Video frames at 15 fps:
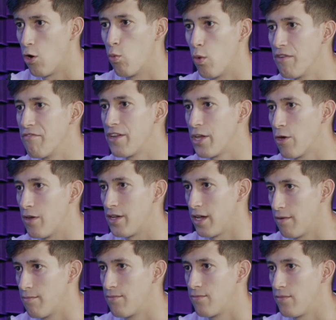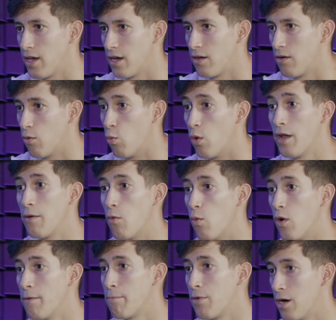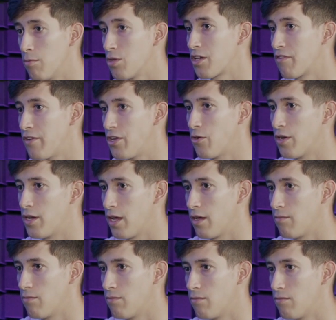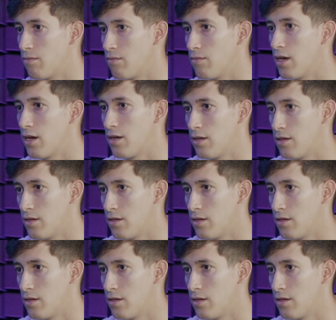Oh, one video a day. One yeah. video. one month. one public video a day. Okay. Yeah.